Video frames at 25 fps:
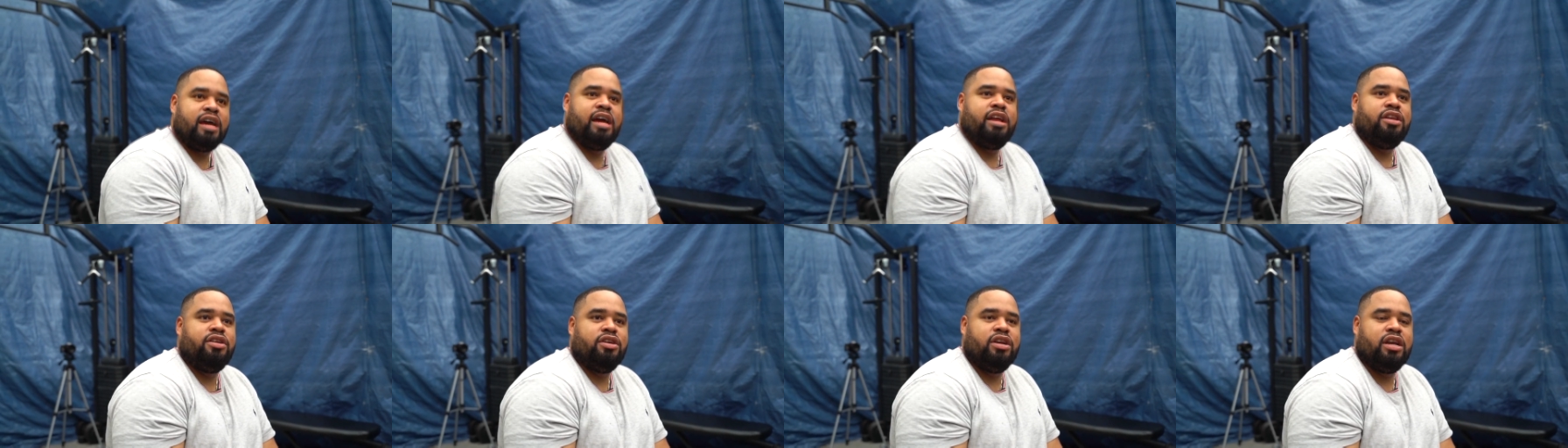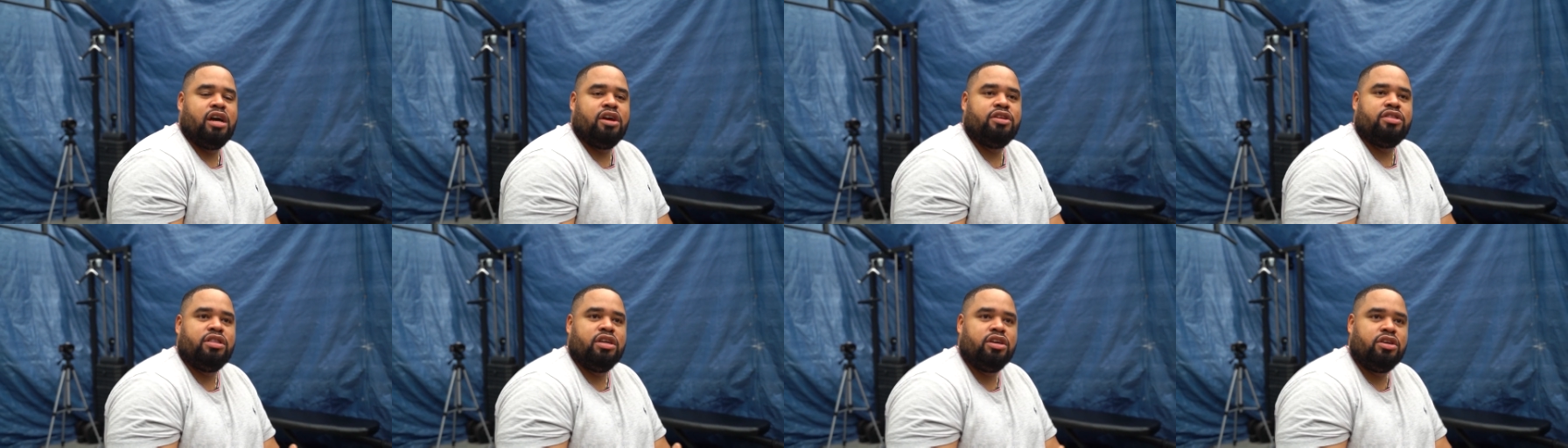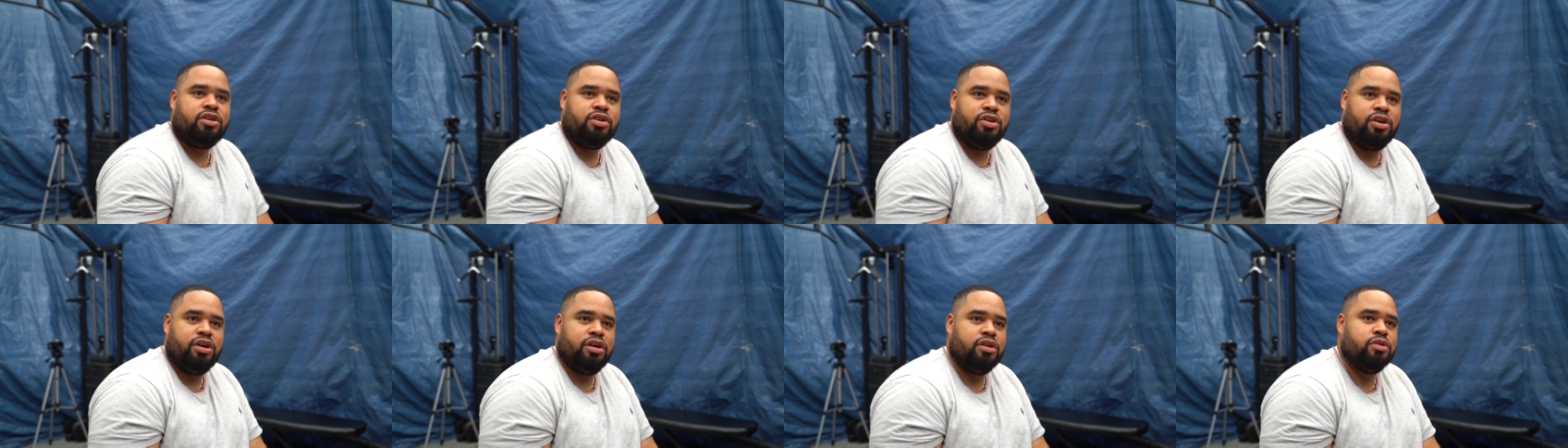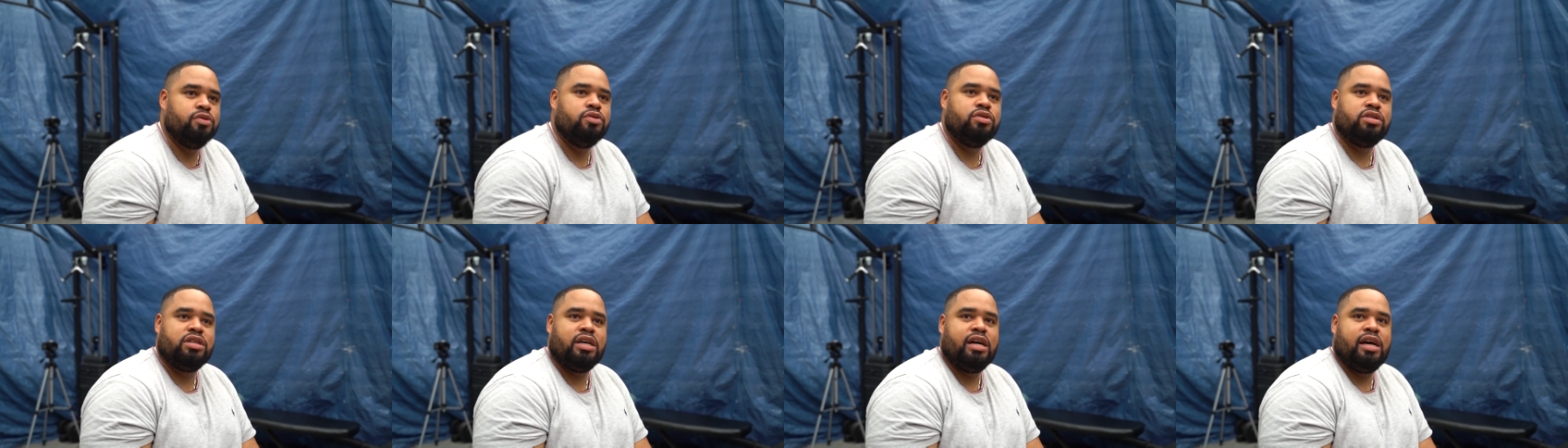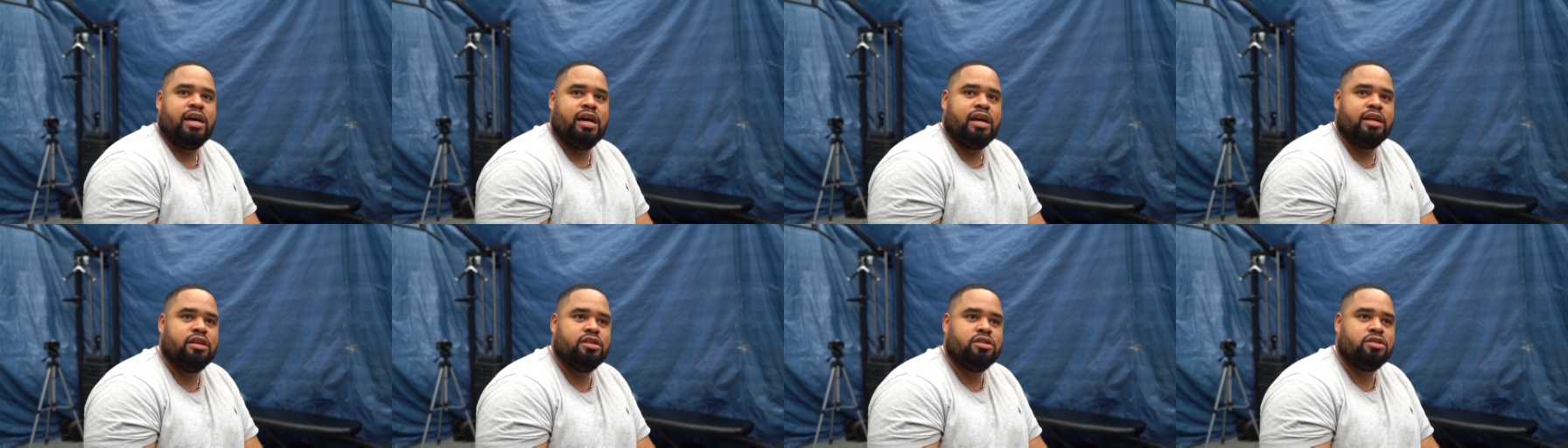and you now think you're a loser
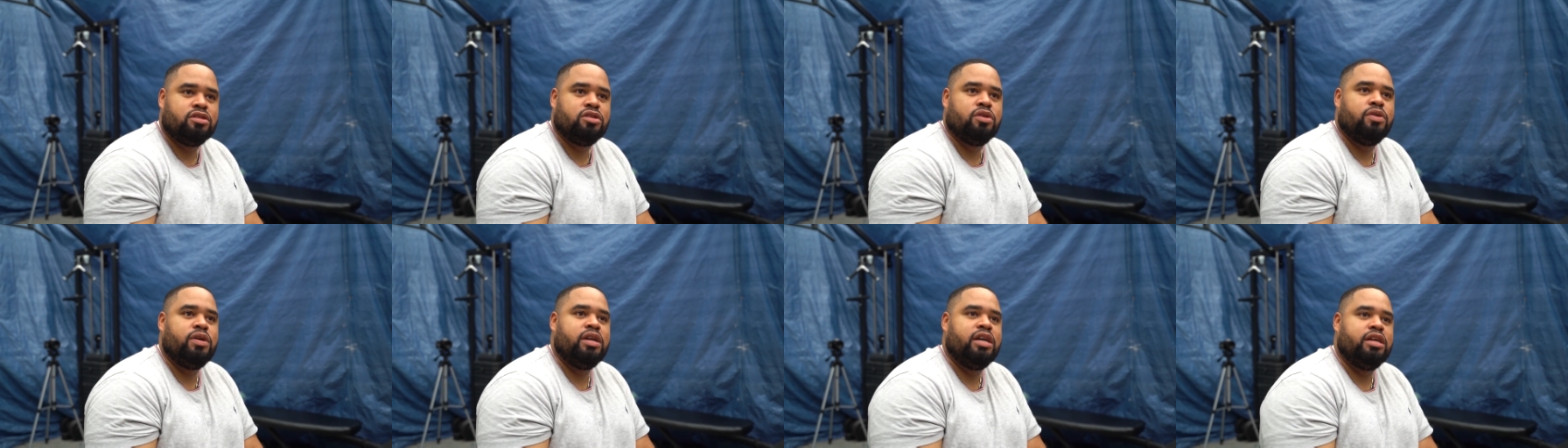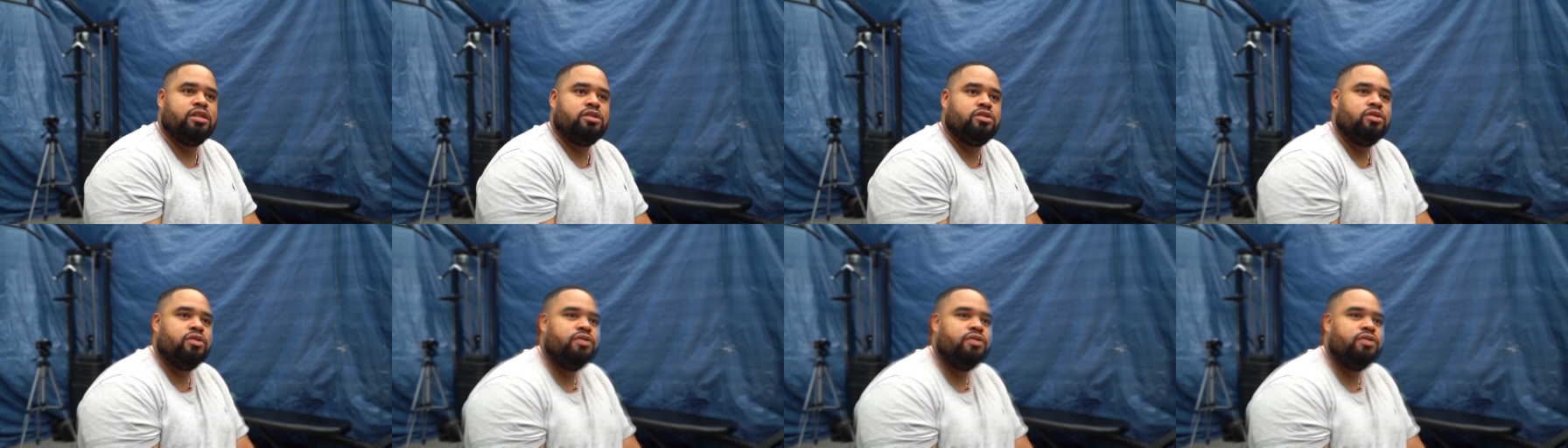so and so know, on like, and